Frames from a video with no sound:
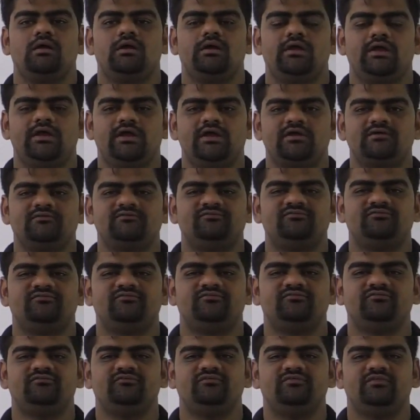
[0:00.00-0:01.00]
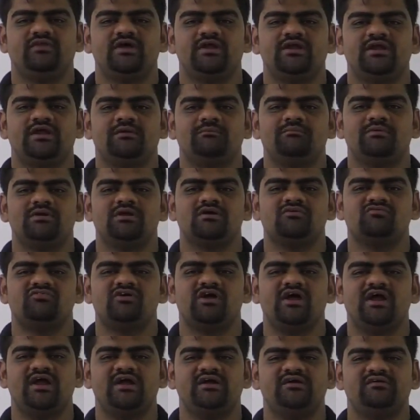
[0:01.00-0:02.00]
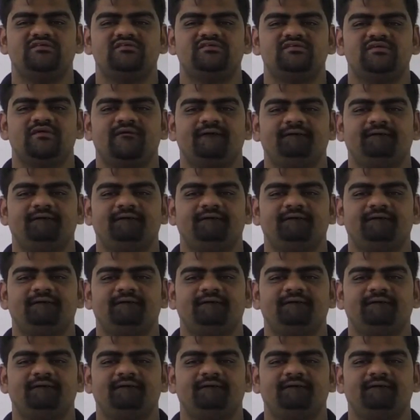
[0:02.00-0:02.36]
If the number of heads,